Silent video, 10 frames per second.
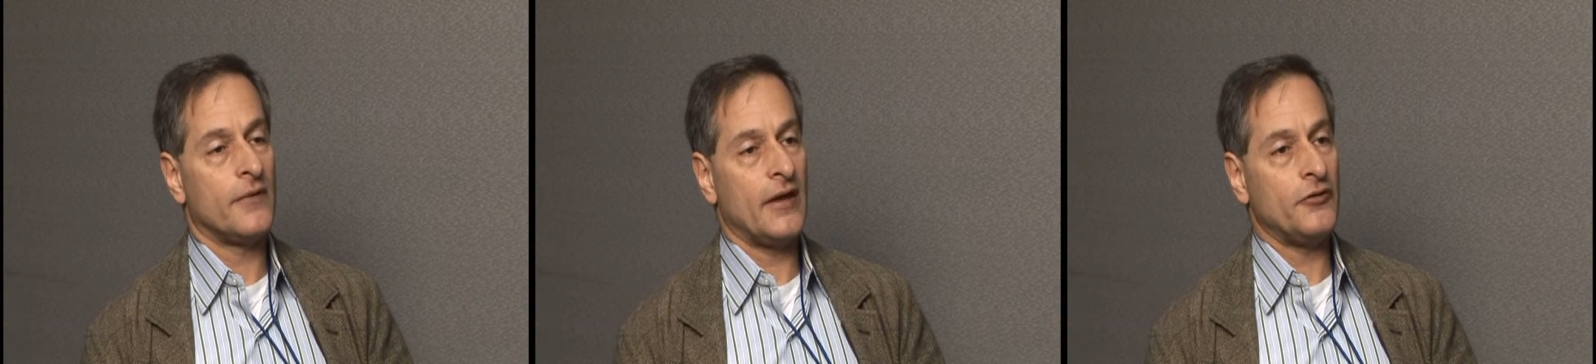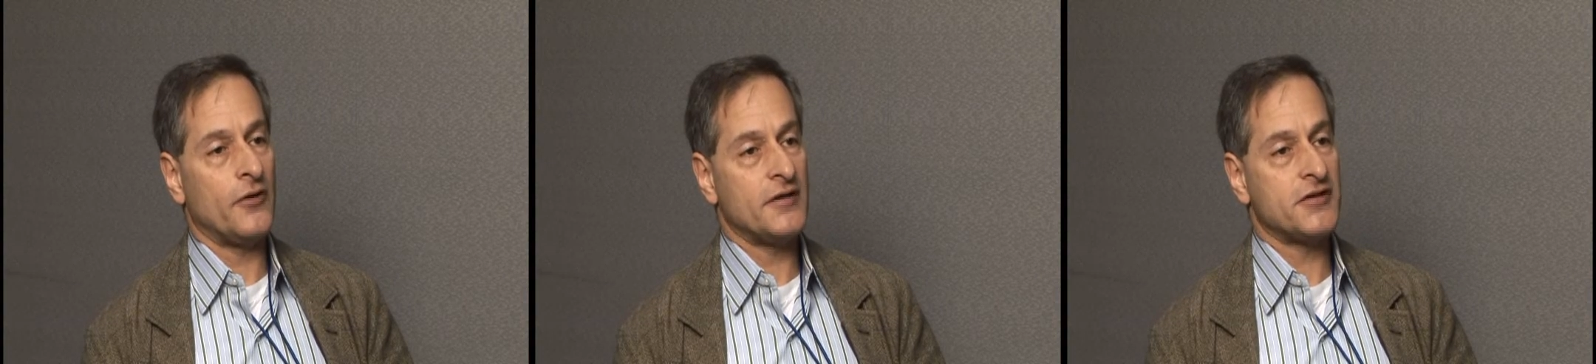Get
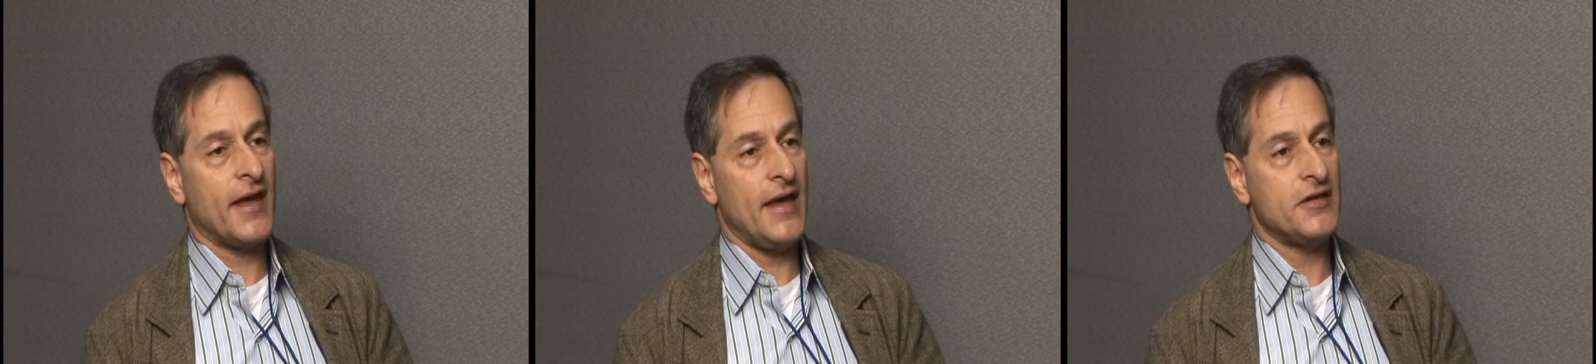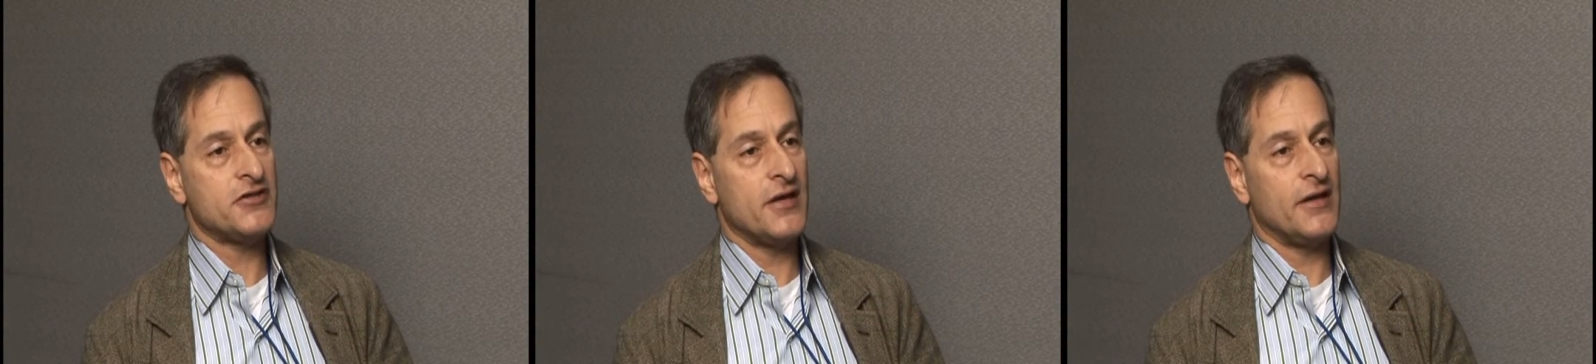your
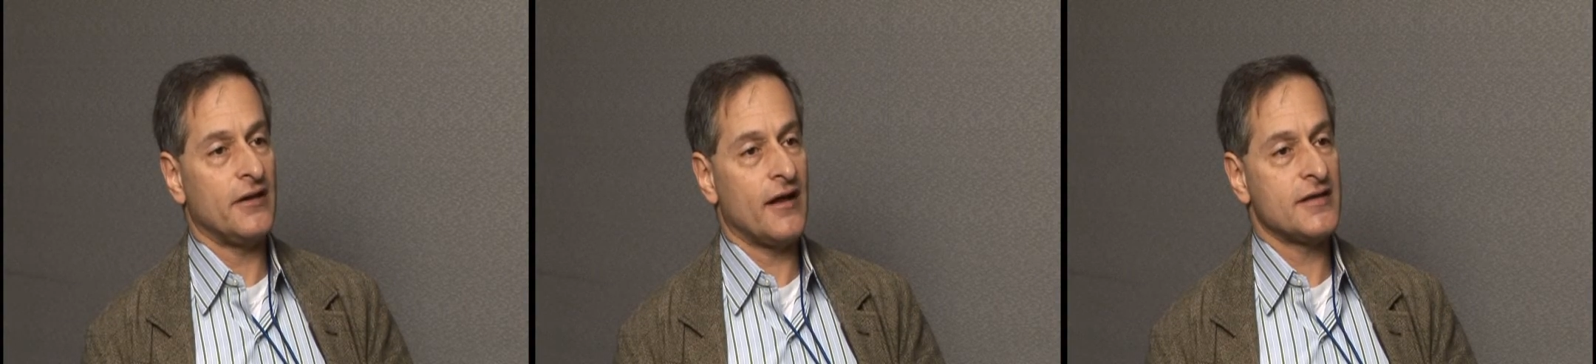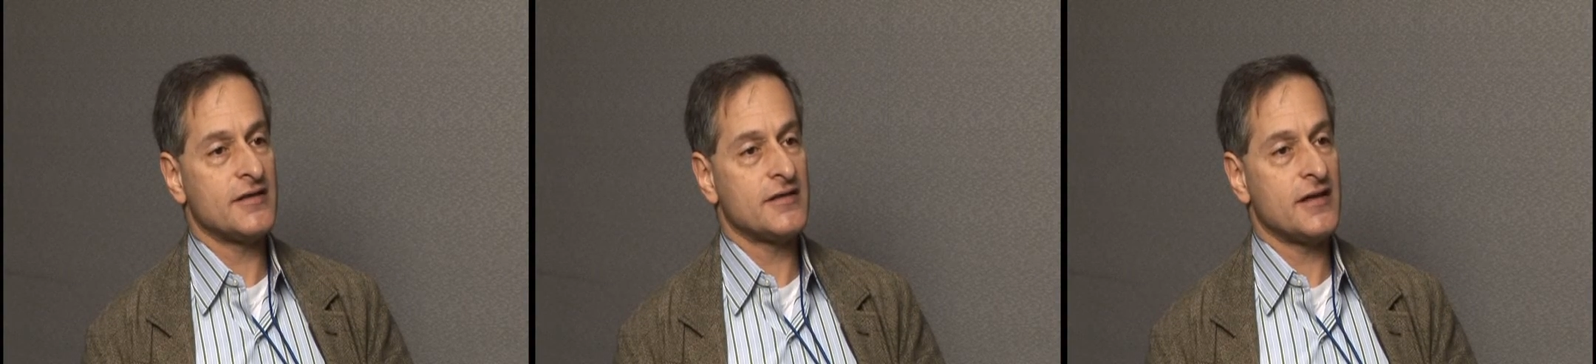education
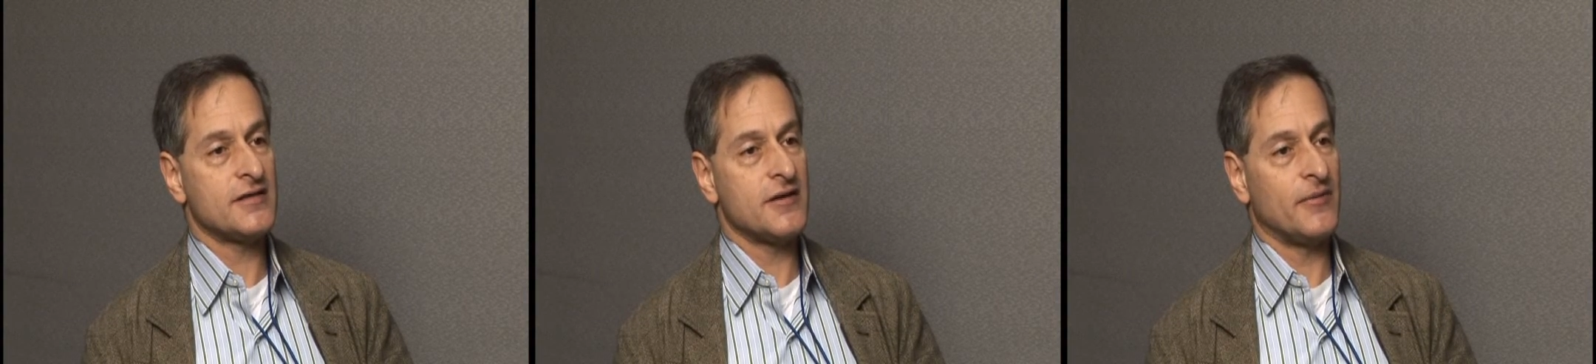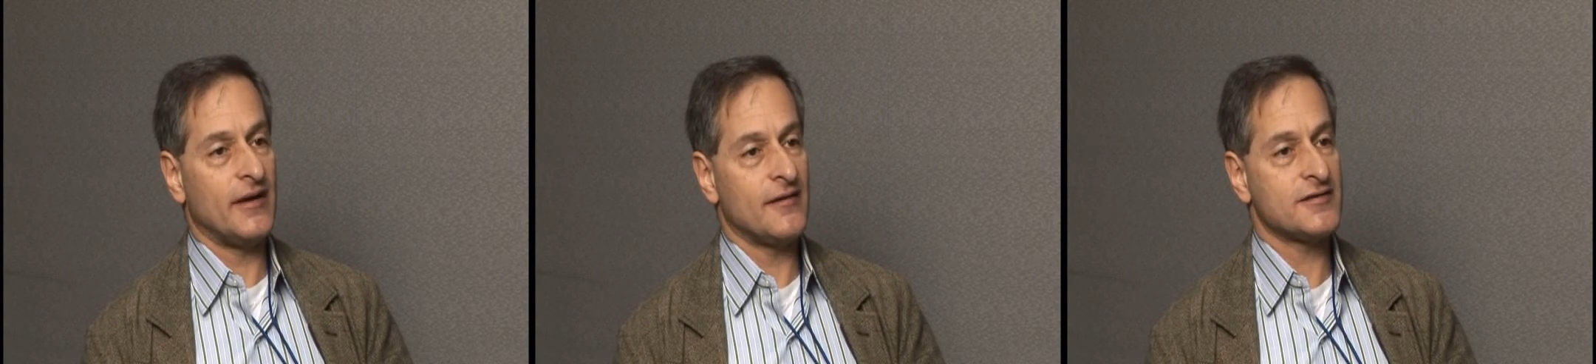on
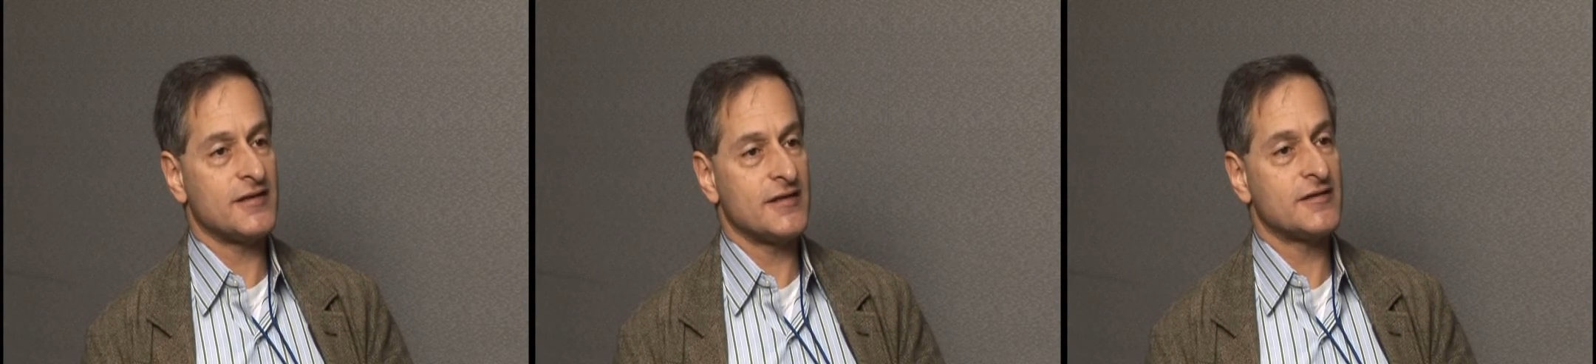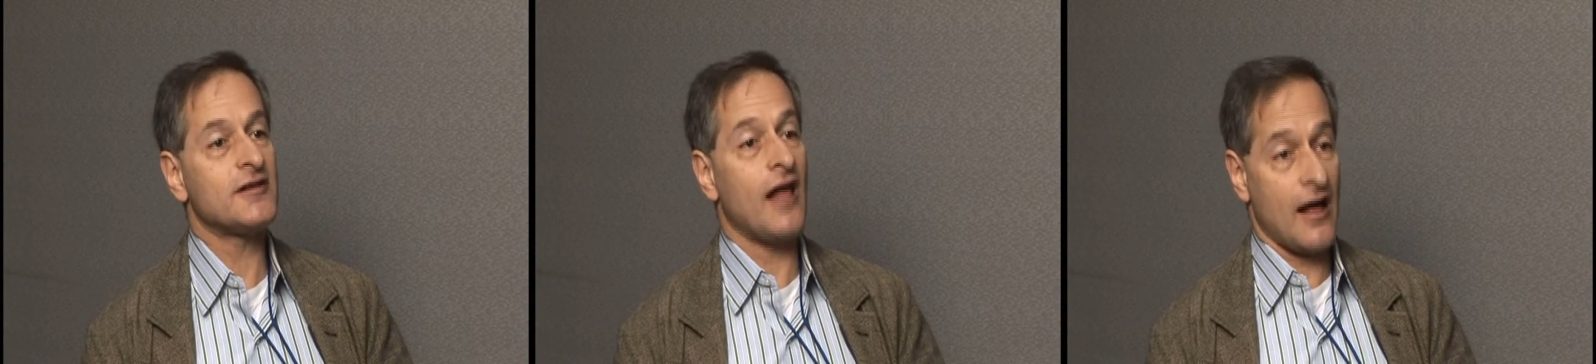someone
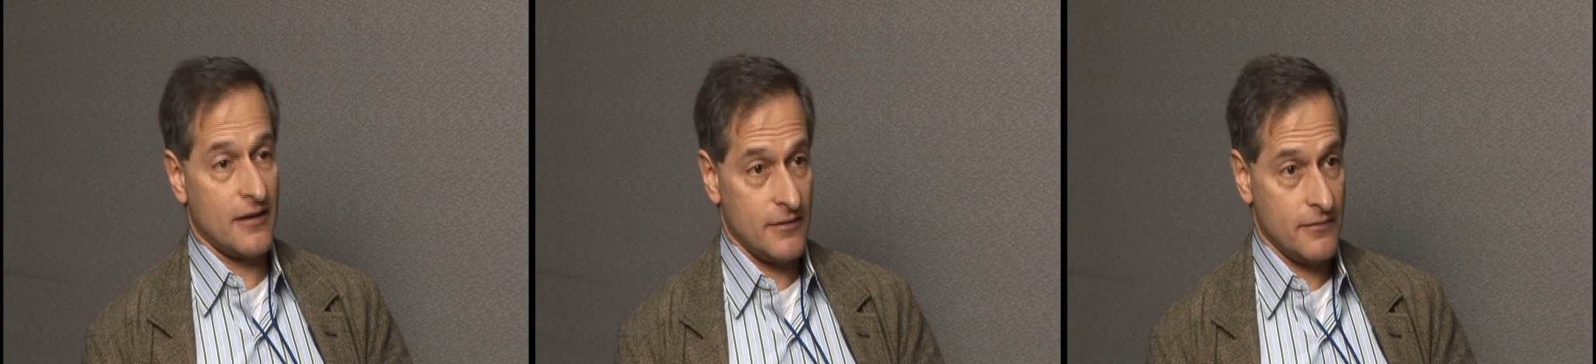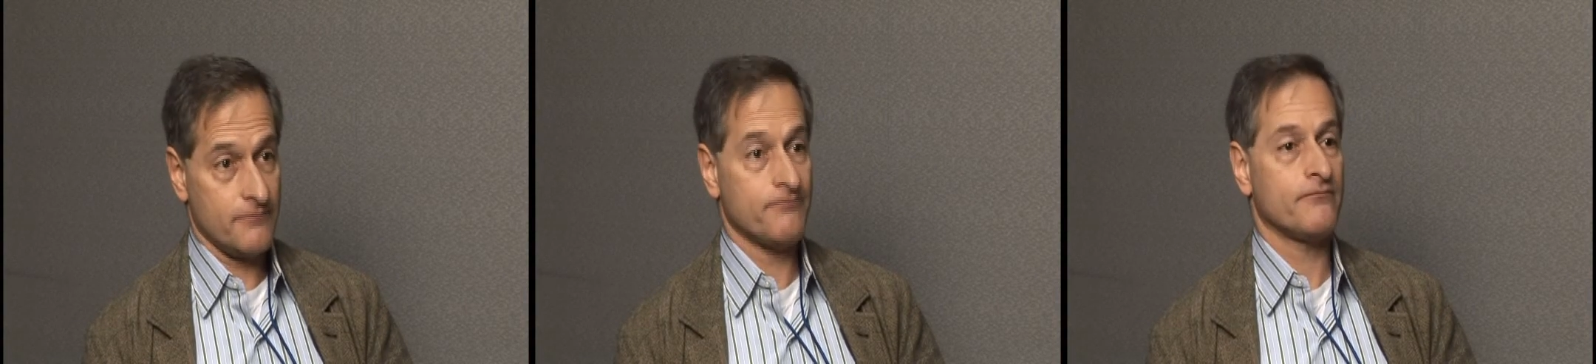else's clock.
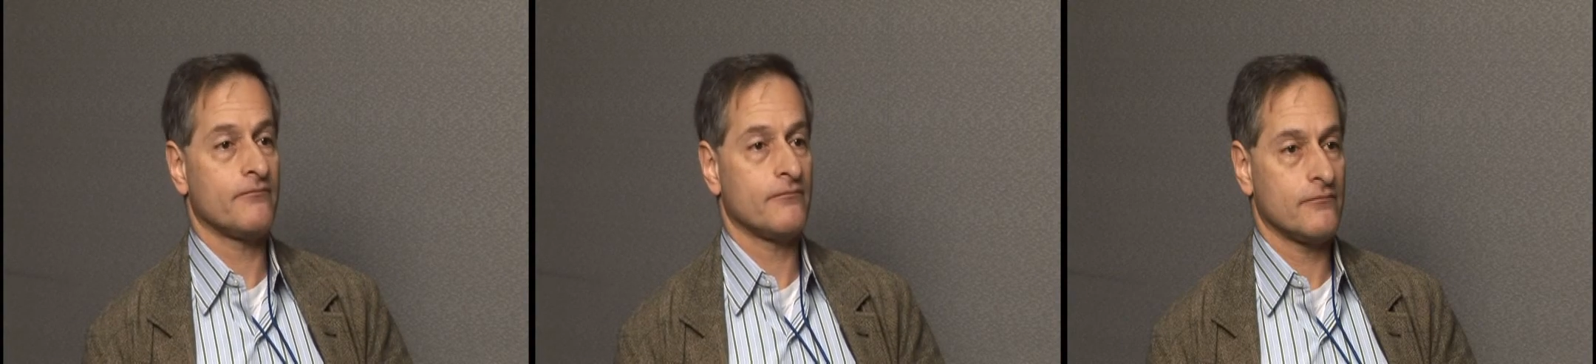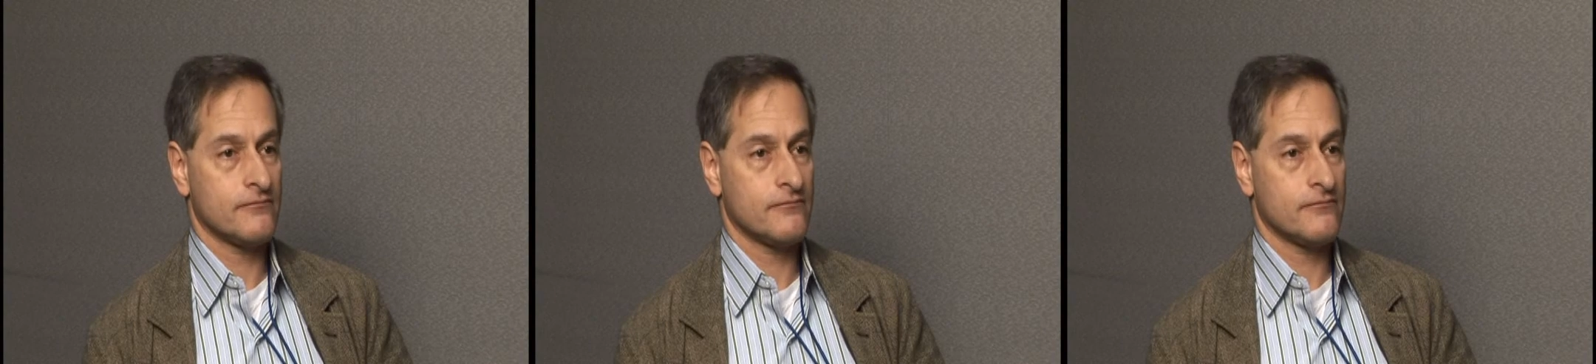Yeah.